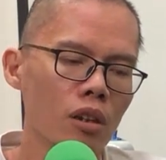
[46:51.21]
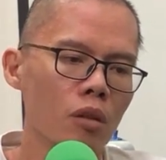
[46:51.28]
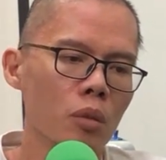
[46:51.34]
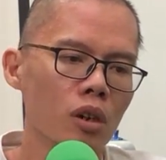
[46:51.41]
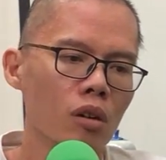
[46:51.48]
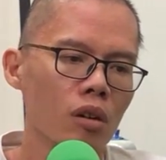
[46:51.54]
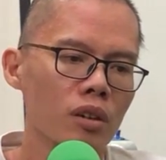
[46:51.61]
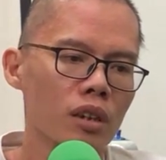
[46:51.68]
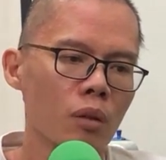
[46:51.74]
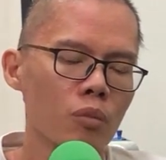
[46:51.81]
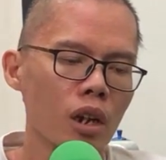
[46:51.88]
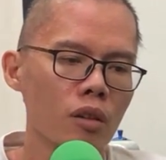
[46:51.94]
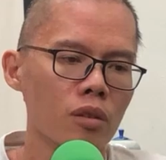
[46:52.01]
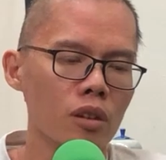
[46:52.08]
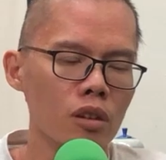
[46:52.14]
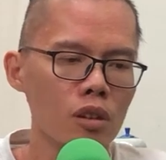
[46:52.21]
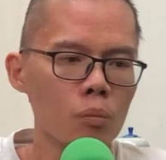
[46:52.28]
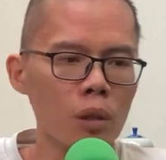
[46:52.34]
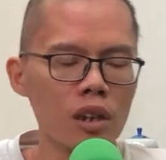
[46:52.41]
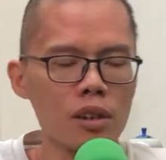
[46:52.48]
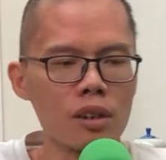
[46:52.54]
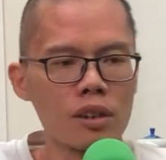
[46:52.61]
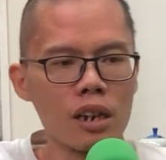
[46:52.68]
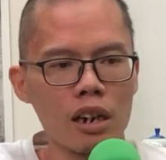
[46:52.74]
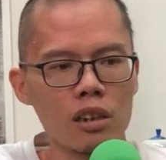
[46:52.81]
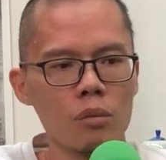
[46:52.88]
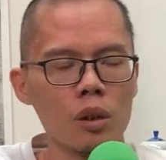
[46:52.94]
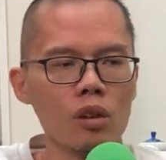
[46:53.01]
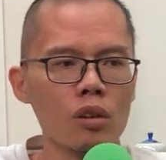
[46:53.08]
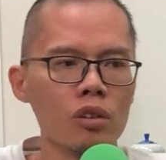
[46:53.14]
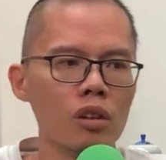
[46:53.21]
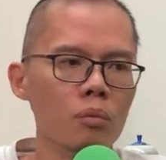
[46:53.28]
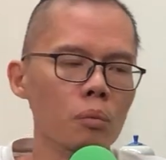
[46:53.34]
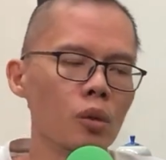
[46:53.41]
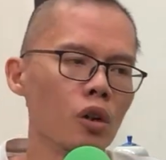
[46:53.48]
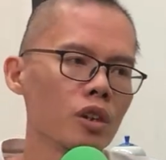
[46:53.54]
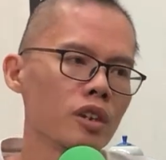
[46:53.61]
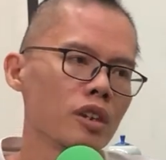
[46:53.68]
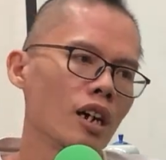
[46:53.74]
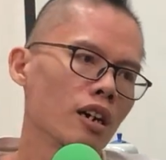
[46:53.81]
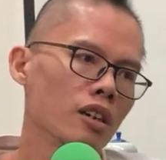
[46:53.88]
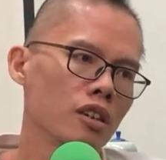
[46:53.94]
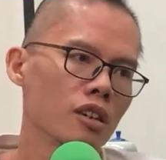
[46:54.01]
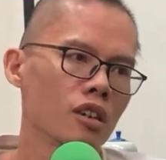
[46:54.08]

Because sometimes this place sucks because the boss sucks.